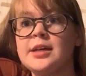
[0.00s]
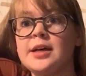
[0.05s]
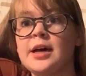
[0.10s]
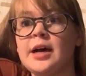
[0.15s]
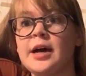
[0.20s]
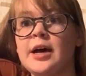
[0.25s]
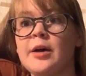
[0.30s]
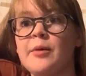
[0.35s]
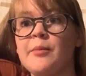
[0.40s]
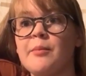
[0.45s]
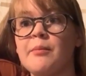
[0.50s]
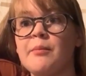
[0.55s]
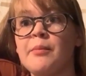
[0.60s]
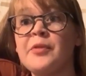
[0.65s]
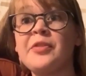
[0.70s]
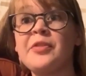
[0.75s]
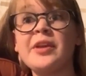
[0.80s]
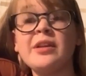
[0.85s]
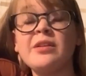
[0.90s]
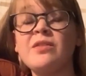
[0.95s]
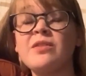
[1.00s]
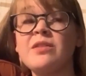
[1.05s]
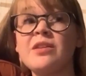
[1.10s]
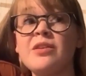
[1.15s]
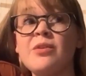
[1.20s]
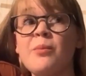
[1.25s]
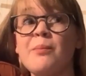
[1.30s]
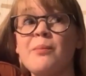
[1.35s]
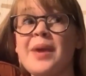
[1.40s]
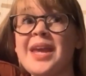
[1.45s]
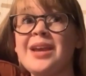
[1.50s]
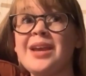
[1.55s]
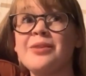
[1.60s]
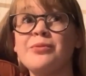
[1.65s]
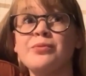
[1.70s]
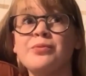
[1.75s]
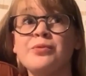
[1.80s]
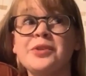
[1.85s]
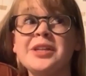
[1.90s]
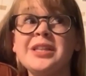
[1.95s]
but they still make
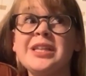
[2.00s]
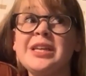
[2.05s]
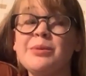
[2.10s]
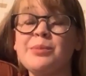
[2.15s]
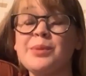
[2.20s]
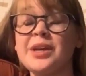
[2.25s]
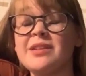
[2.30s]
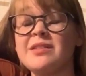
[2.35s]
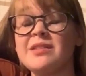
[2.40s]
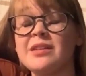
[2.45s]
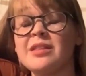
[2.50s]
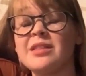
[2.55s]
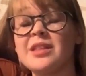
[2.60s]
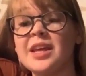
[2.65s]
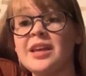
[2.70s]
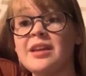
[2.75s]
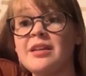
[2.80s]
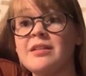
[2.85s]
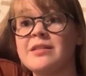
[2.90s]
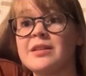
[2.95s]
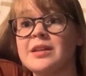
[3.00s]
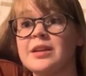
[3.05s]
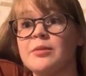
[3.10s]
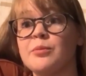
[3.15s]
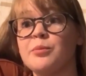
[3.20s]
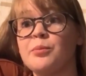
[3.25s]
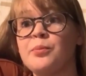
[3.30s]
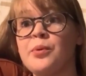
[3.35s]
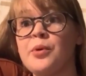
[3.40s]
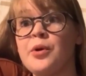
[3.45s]
really amazing things and